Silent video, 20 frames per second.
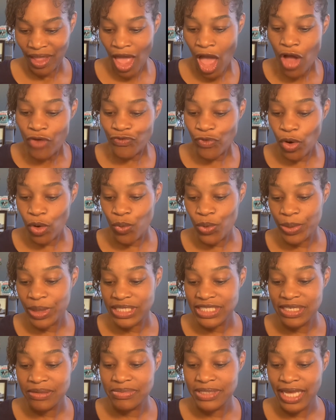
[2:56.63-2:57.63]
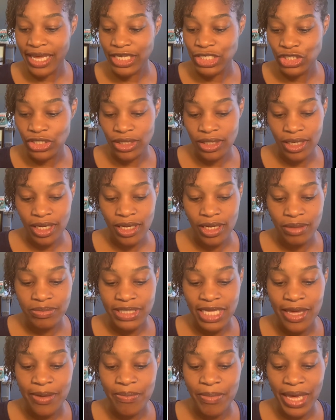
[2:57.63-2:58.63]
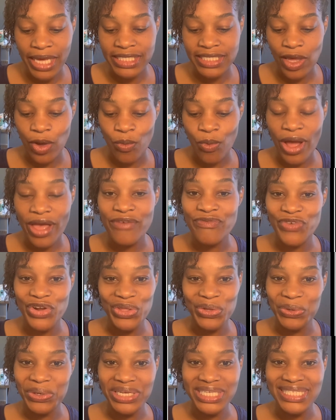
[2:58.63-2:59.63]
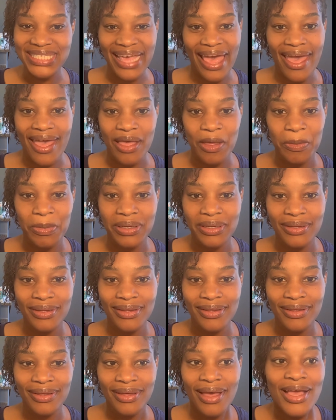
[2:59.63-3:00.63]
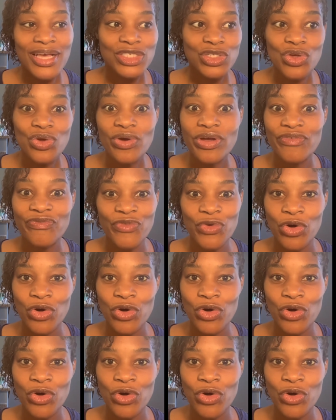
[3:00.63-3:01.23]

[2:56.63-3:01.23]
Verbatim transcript: For when the temptation comes, he makes a way for you to escape. So you're in full